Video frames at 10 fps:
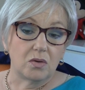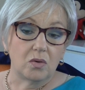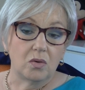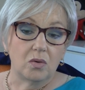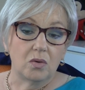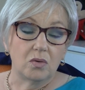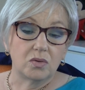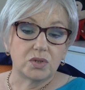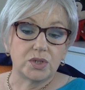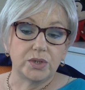
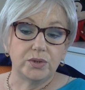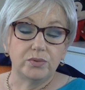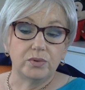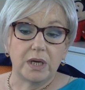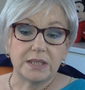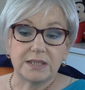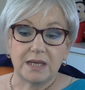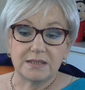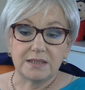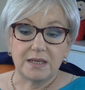or to
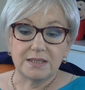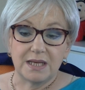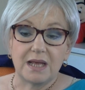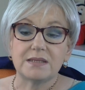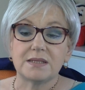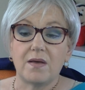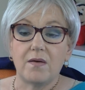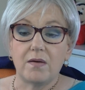assess